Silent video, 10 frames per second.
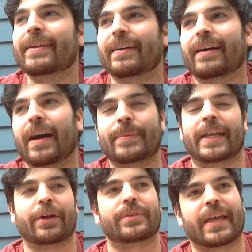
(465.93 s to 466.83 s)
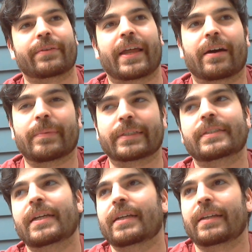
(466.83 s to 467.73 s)
I mean, I know it's out now, but
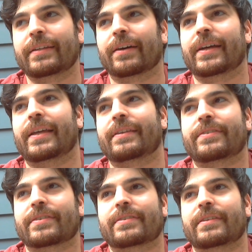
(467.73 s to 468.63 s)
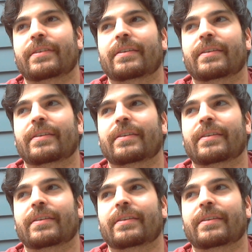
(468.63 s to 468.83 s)
it's just,